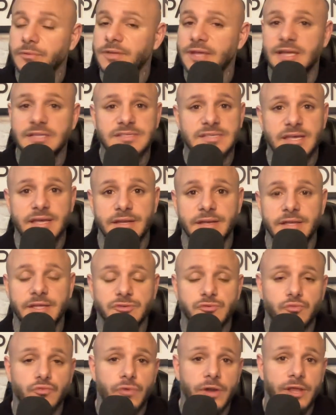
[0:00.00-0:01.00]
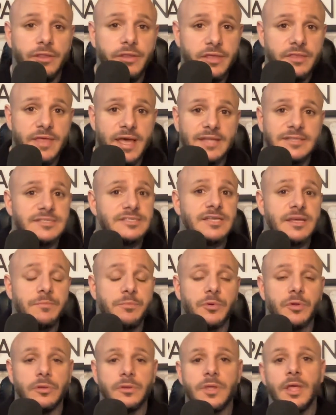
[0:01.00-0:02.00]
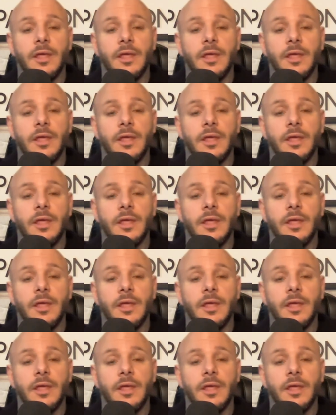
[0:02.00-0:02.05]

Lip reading: That's it. It's really that simple.